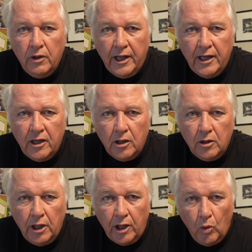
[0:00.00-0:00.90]

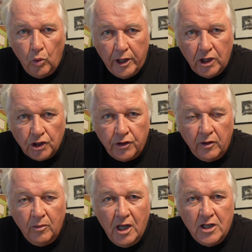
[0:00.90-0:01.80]
get like a wrinkle to
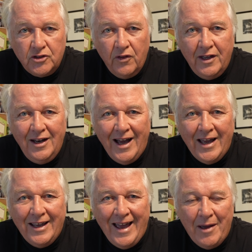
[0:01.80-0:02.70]
them. So then
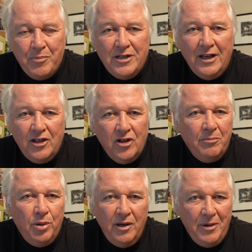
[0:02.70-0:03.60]
you
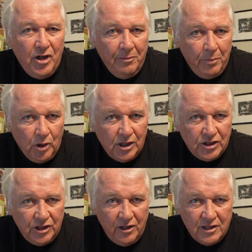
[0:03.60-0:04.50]
could put them under
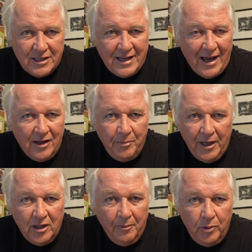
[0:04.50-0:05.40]
books, you could stack a
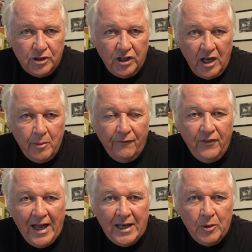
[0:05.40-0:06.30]
pile of books on them and
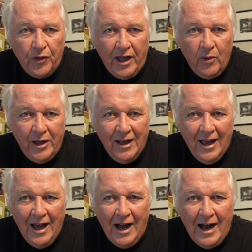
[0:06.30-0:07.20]
flatten them out that way.
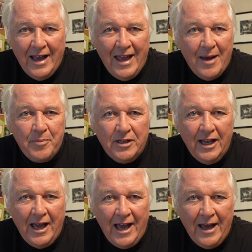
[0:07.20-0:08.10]
I happen
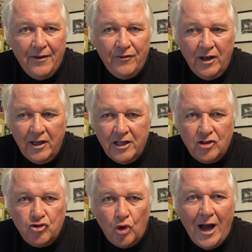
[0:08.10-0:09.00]
to have a
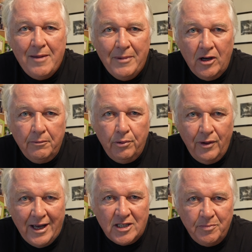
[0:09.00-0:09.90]
dry mount
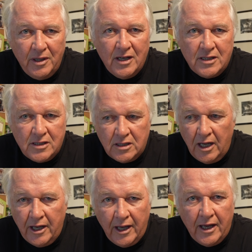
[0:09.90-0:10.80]
press because
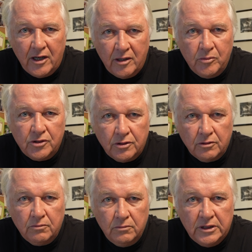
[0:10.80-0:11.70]
I had a commercial
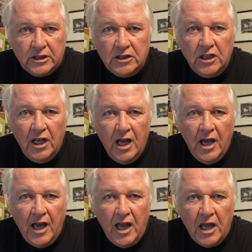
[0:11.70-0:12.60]
business.
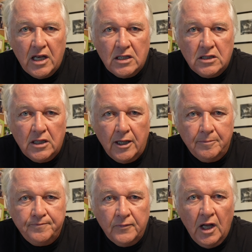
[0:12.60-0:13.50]

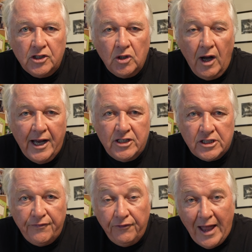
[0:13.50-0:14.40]
And so I
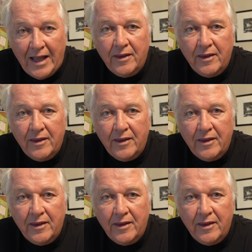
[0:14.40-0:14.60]
just flatten